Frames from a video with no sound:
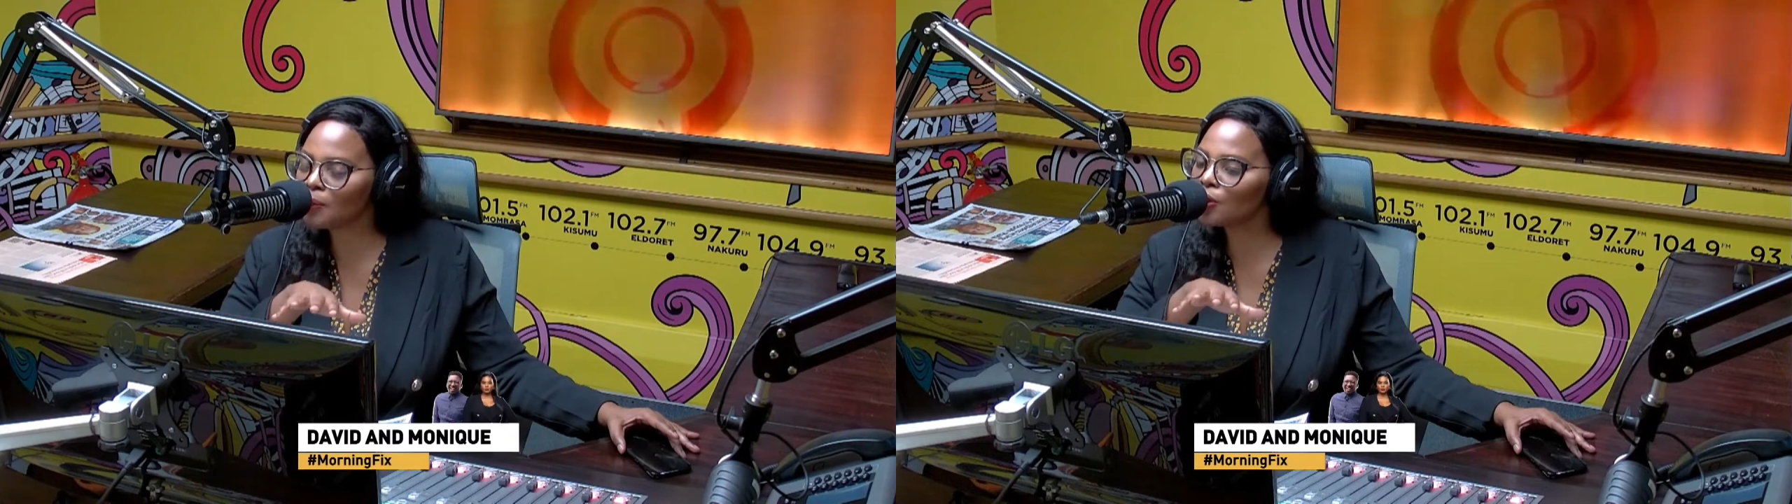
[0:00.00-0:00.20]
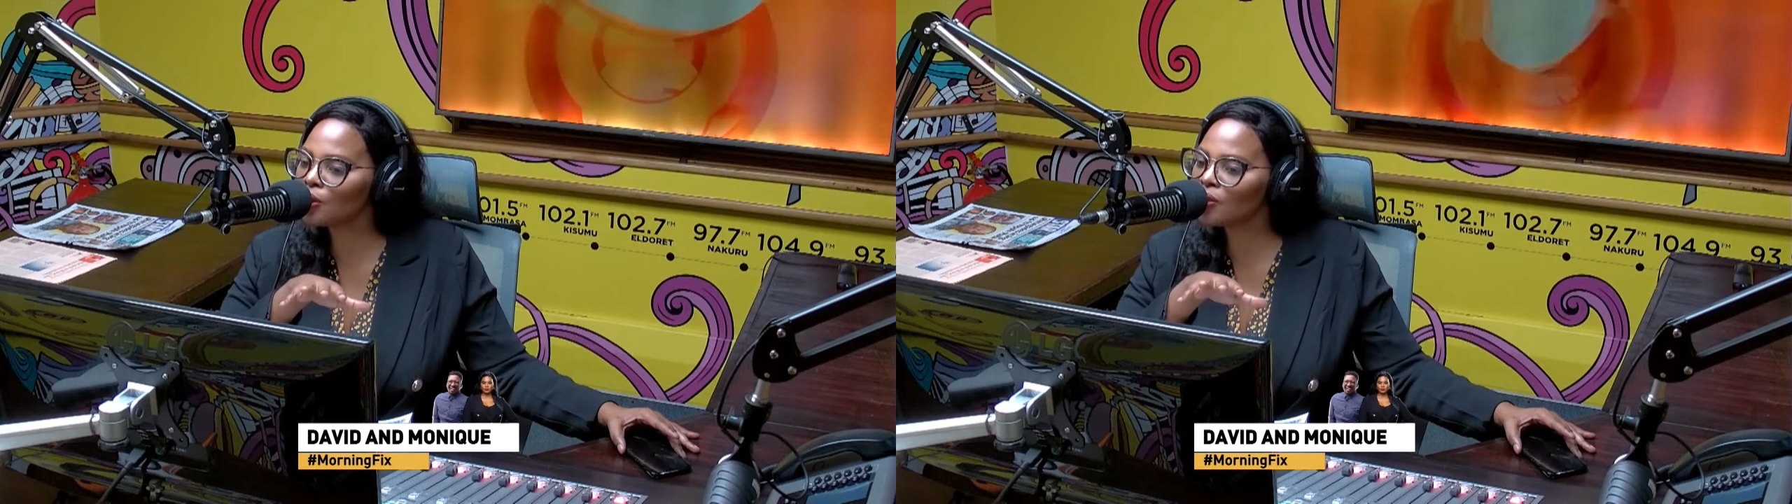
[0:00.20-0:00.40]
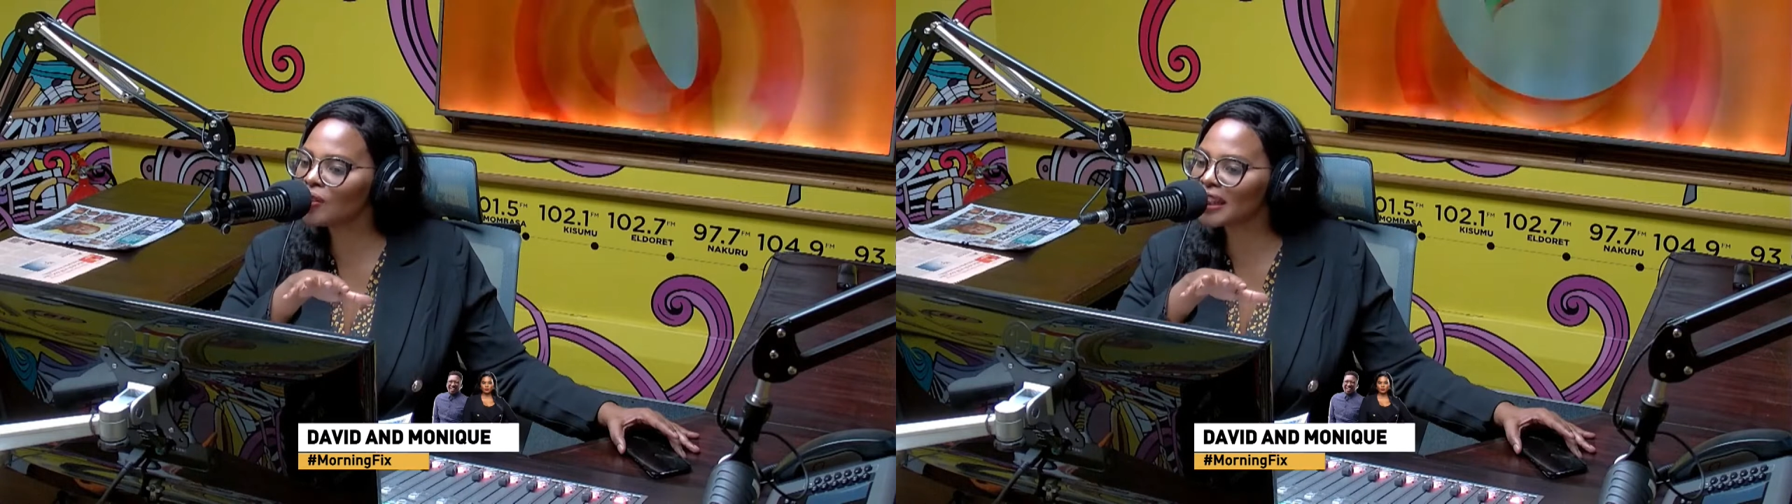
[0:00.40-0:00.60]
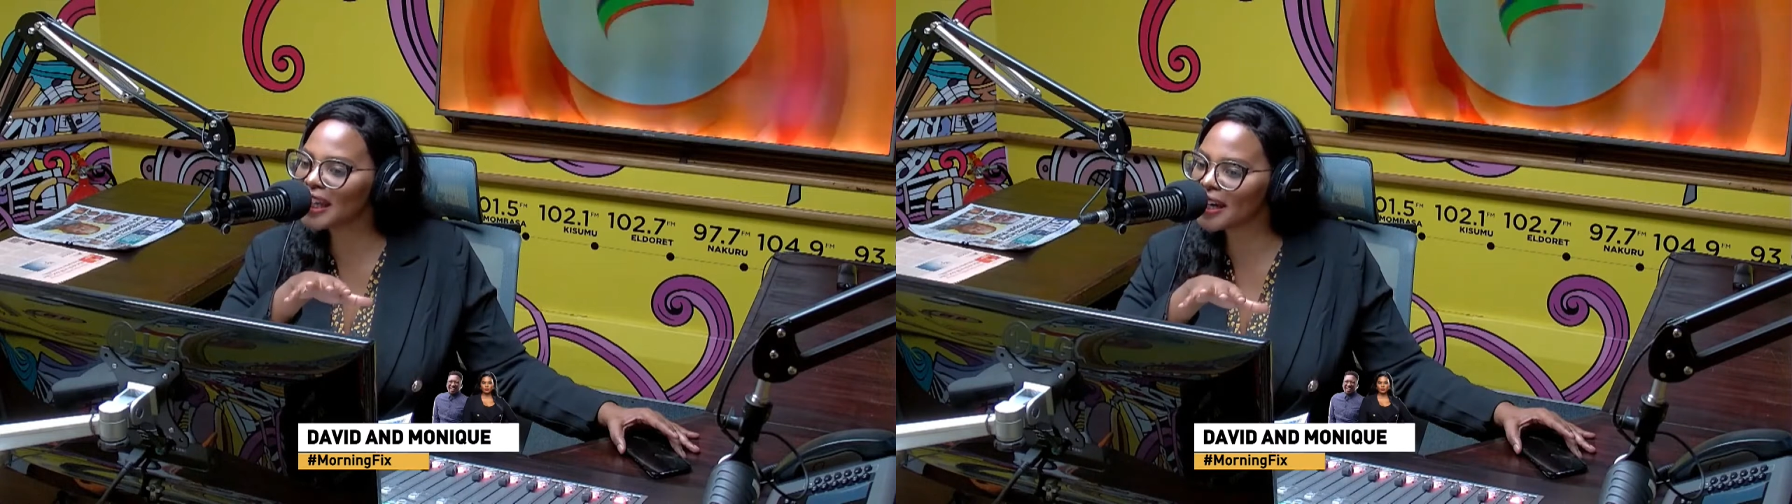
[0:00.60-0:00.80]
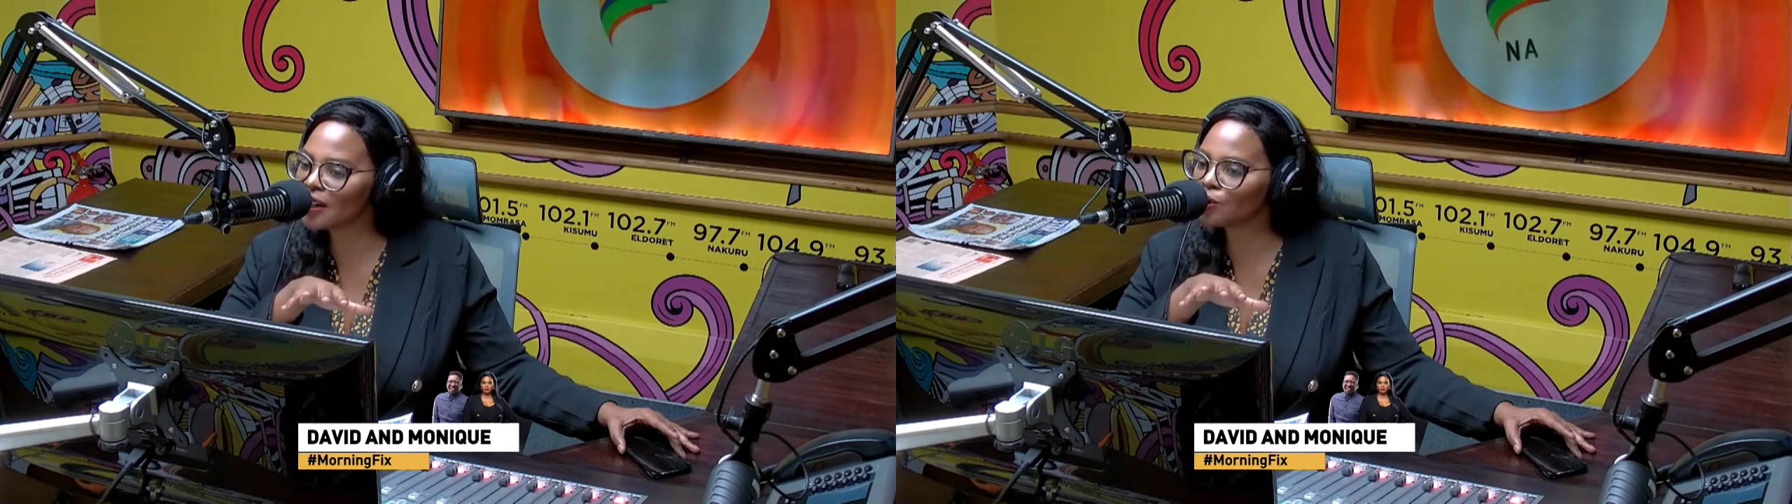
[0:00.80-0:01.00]
people don't even
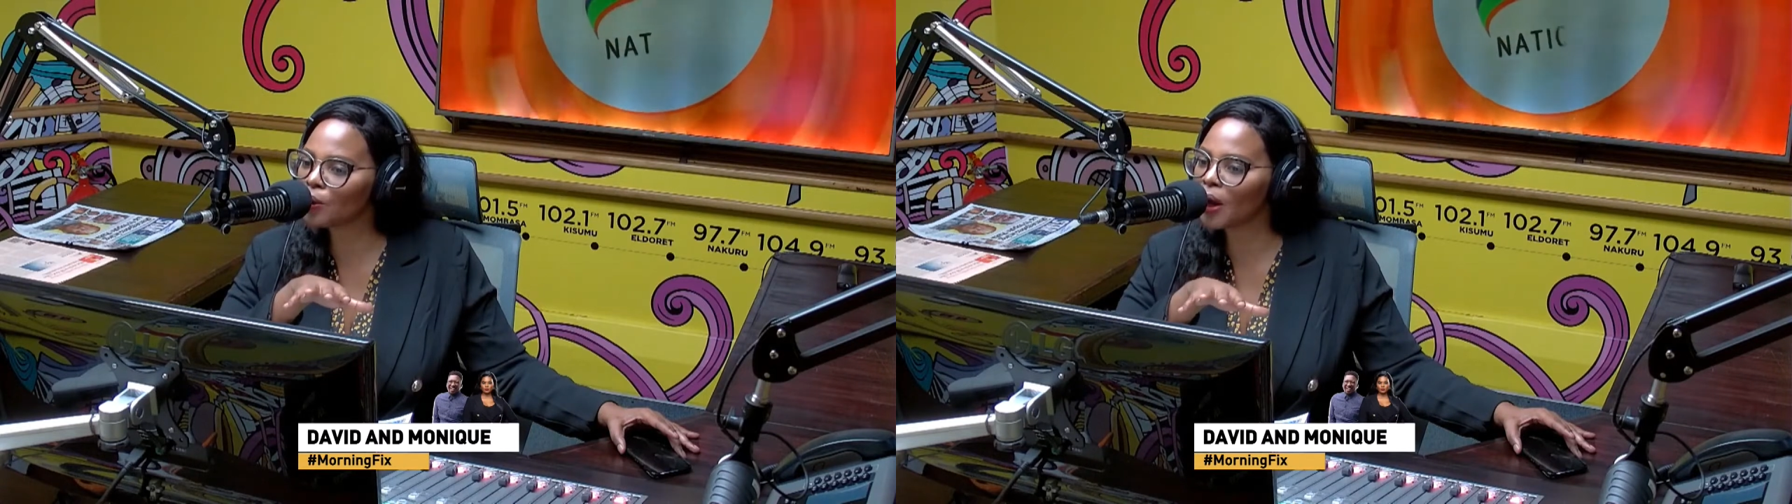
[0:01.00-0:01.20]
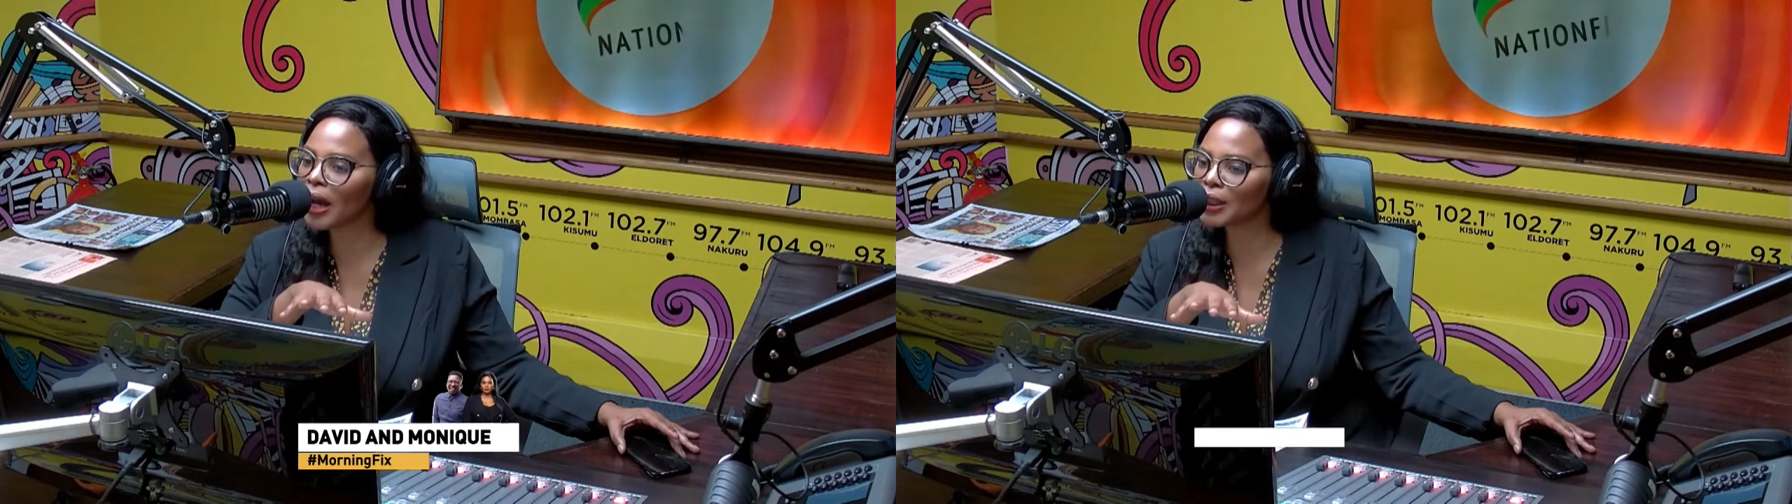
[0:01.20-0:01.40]
care if you